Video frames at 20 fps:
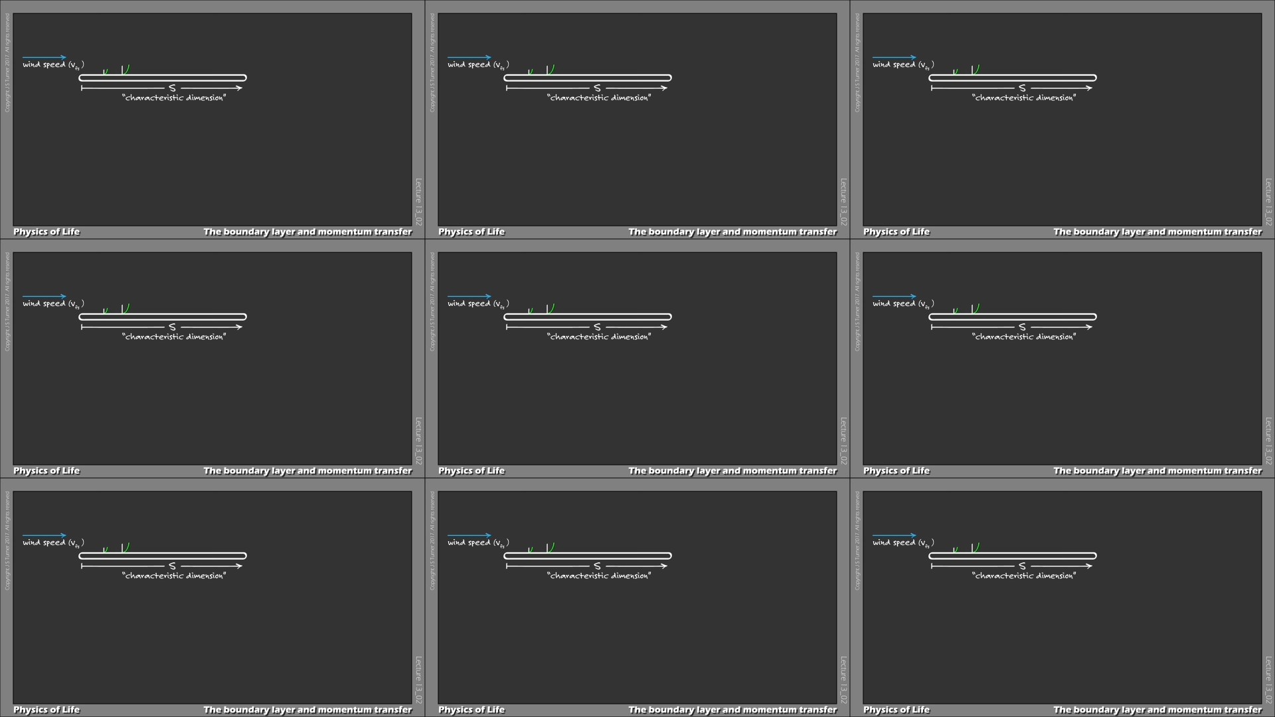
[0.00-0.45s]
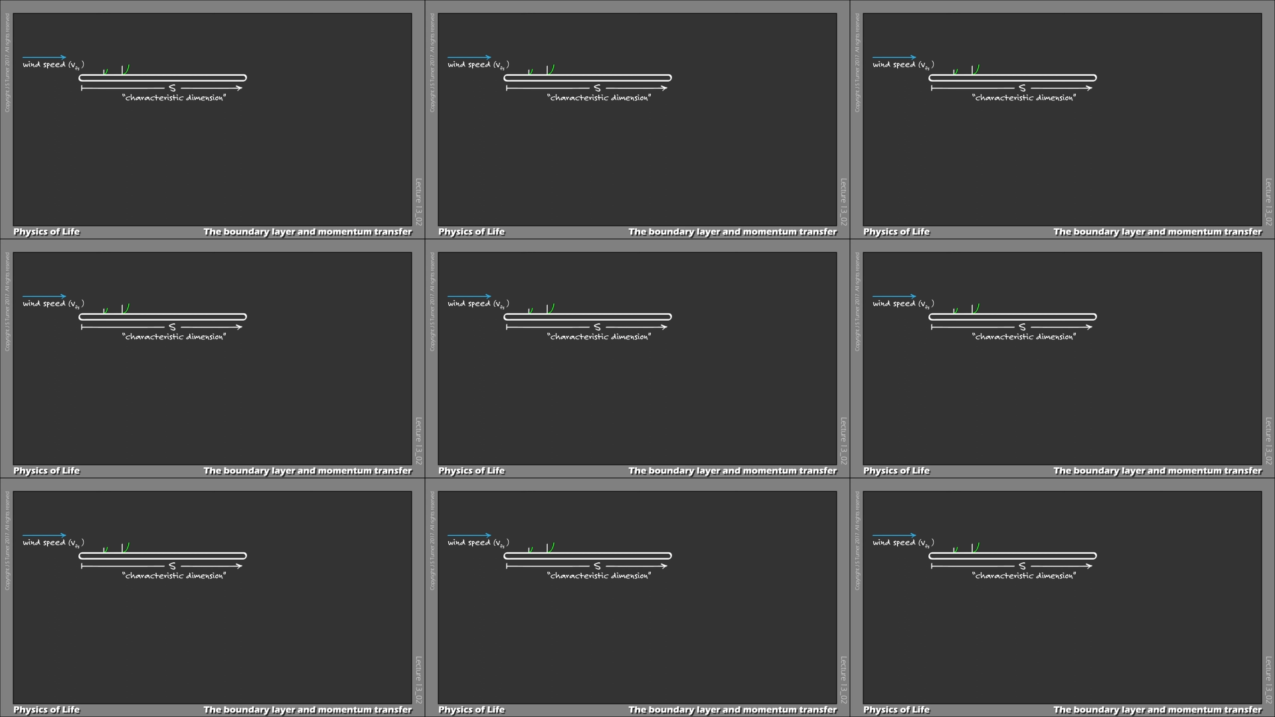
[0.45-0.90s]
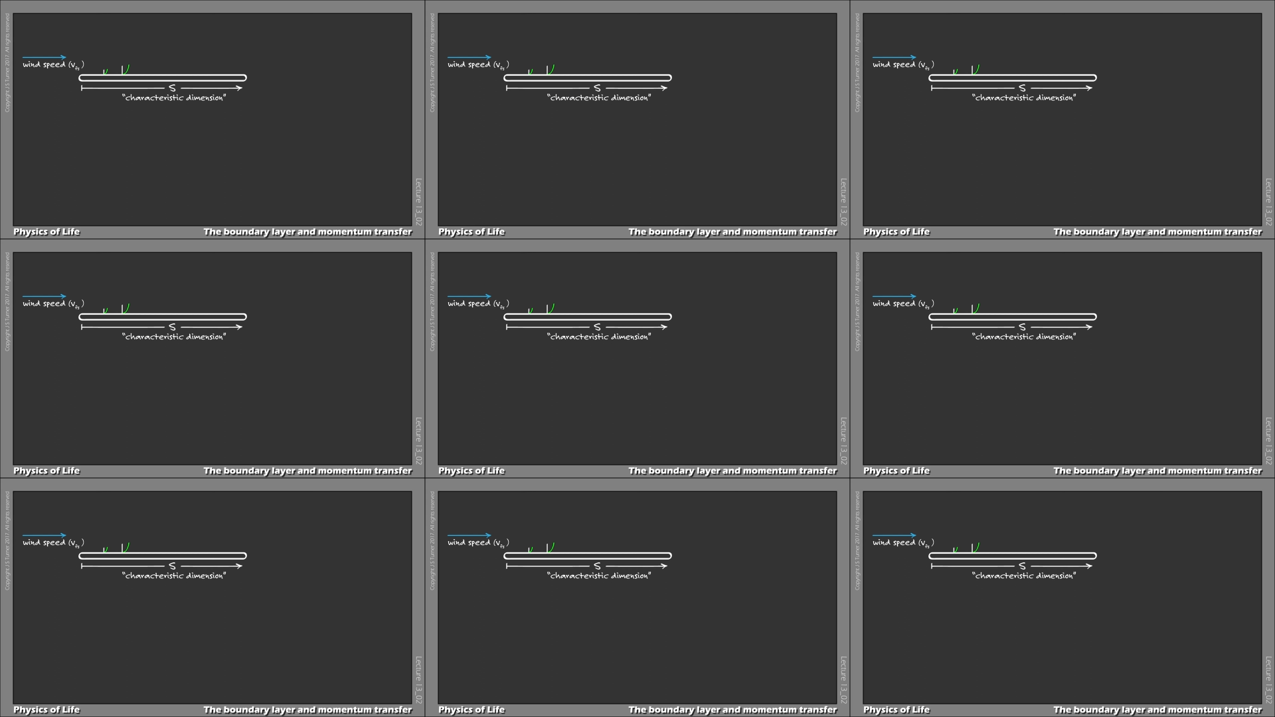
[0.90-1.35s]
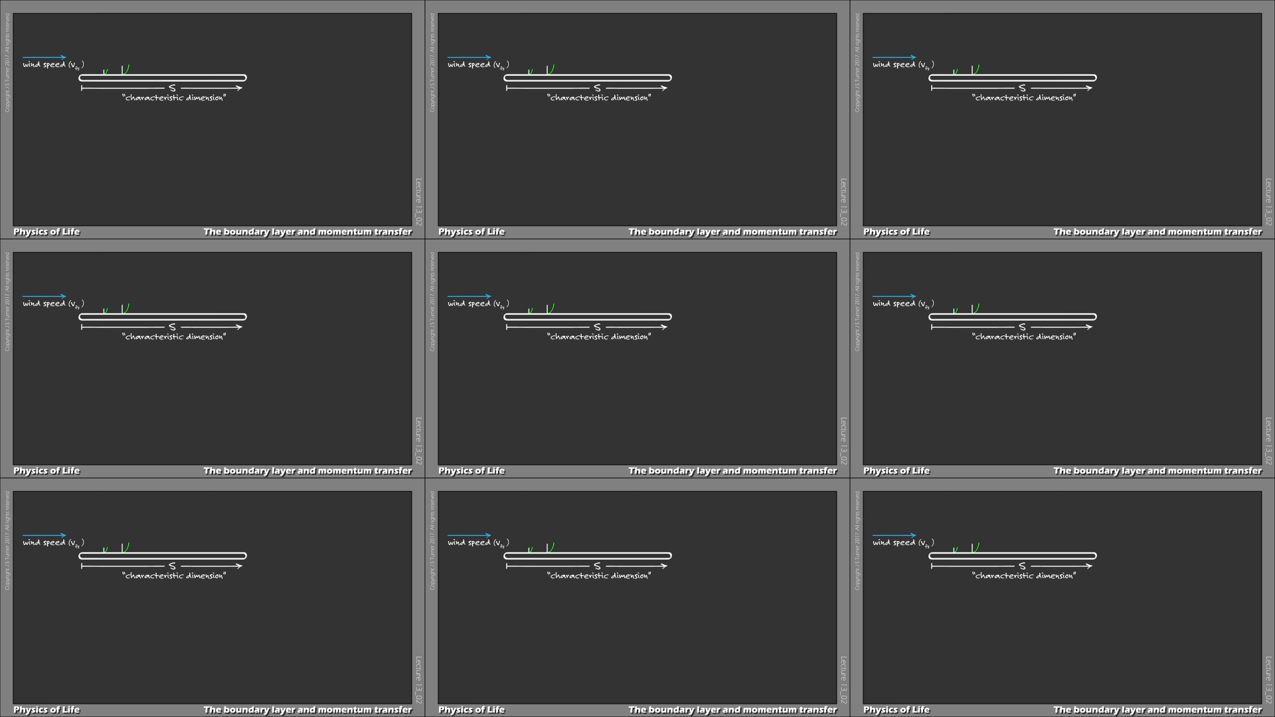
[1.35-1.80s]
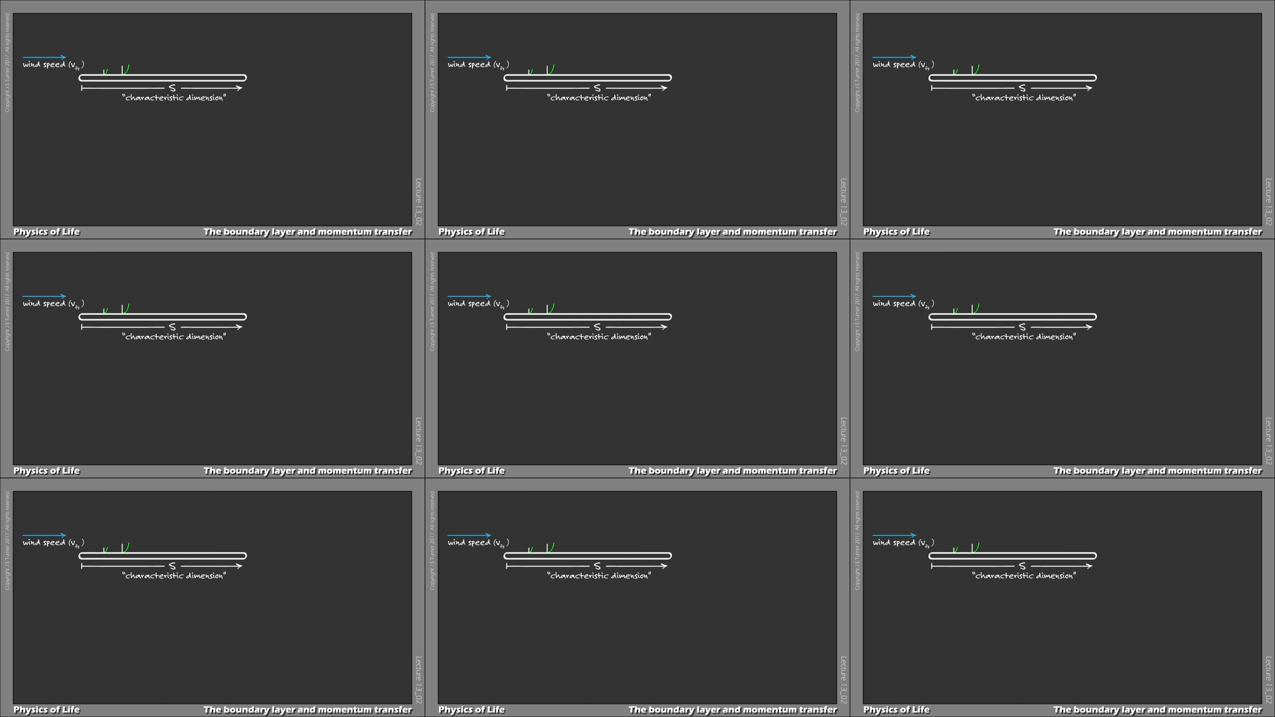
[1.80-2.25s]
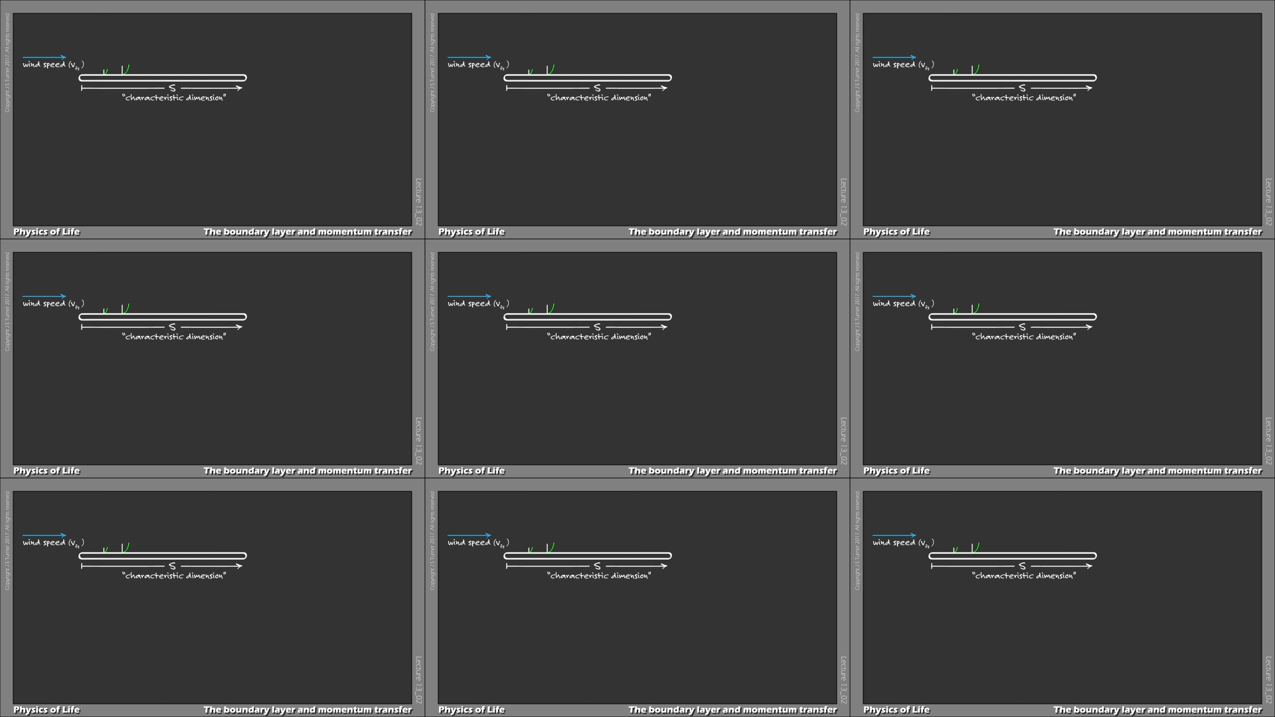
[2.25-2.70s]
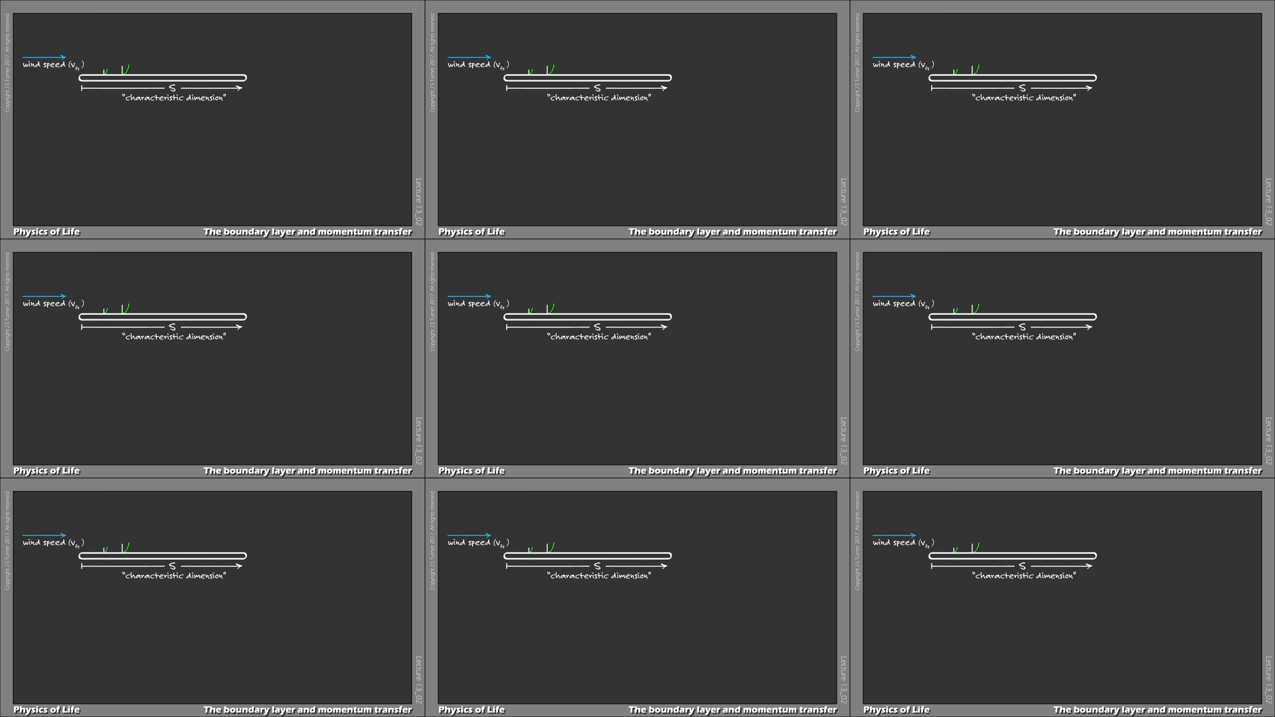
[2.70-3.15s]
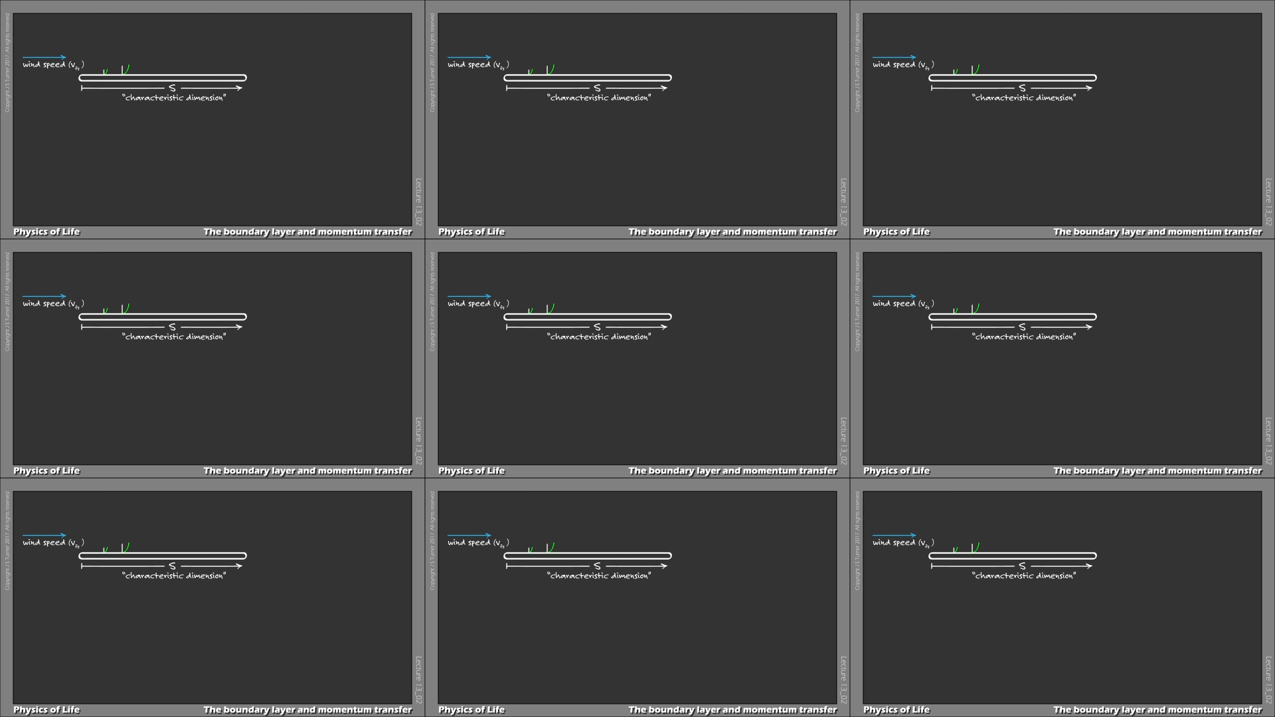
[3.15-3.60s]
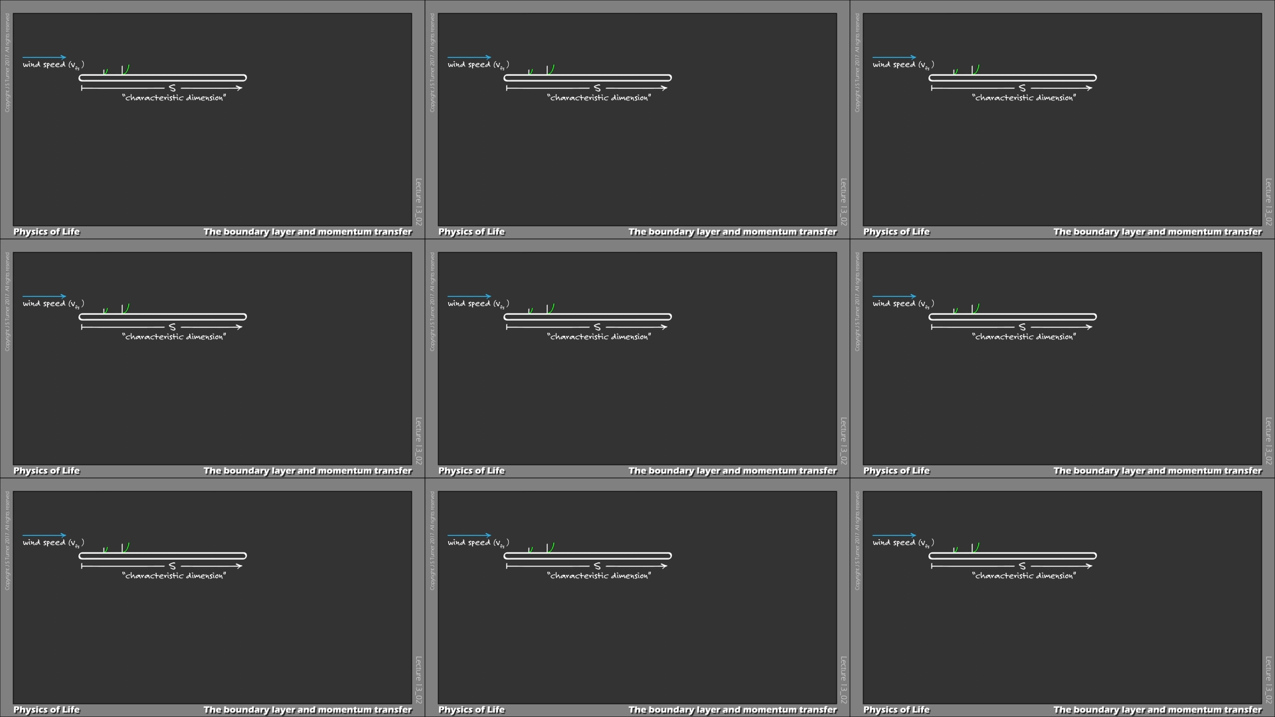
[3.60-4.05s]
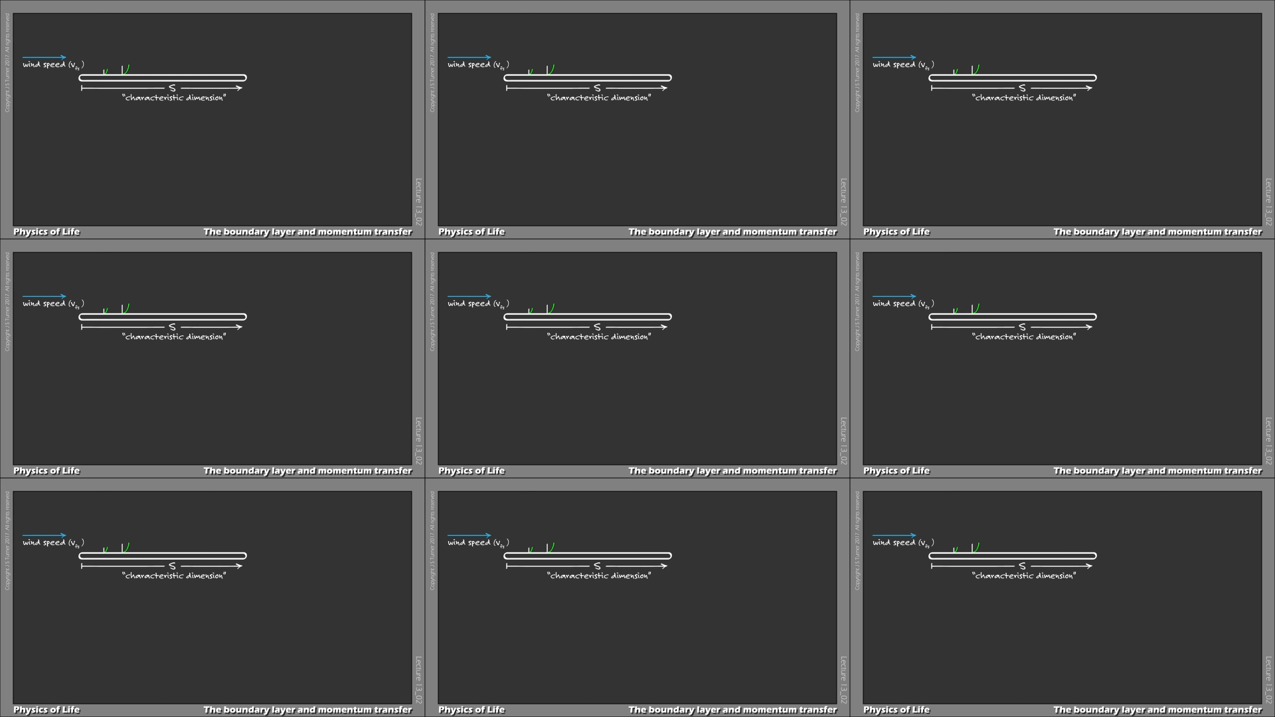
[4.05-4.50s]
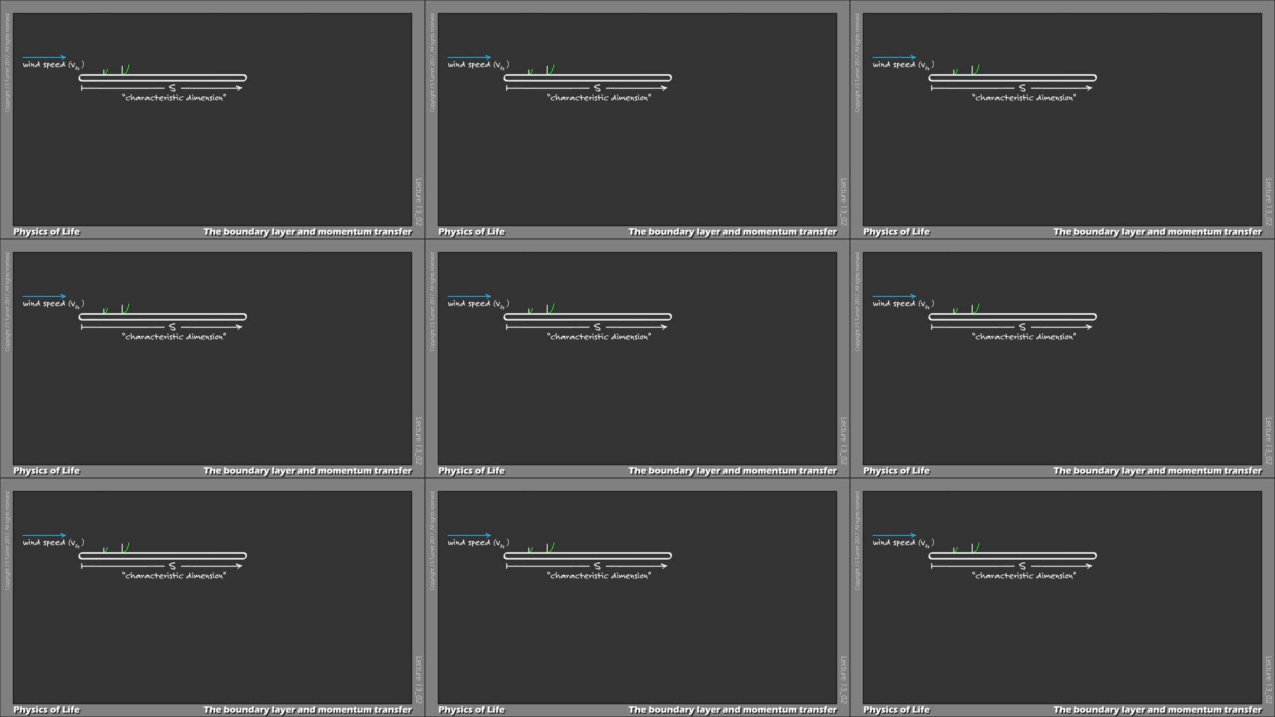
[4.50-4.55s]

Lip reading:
[unreadable: no face in view]